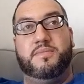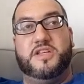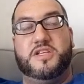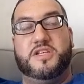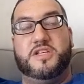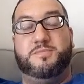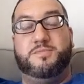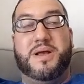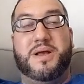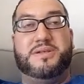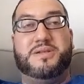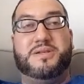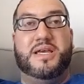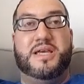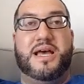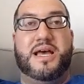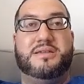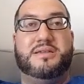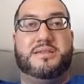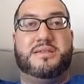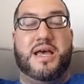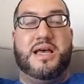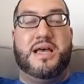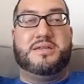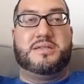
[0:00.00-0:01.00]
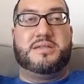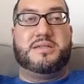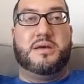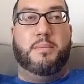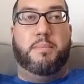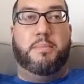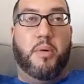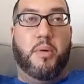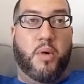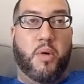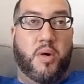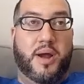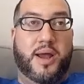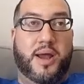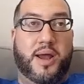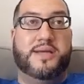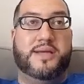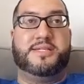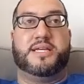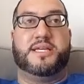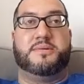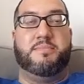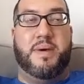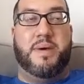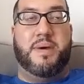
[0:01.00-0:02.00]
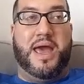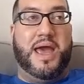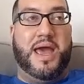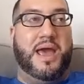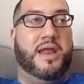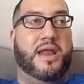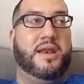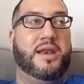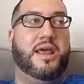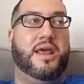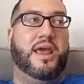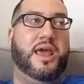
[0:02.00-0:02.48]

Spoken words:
especially as a boy, as a man,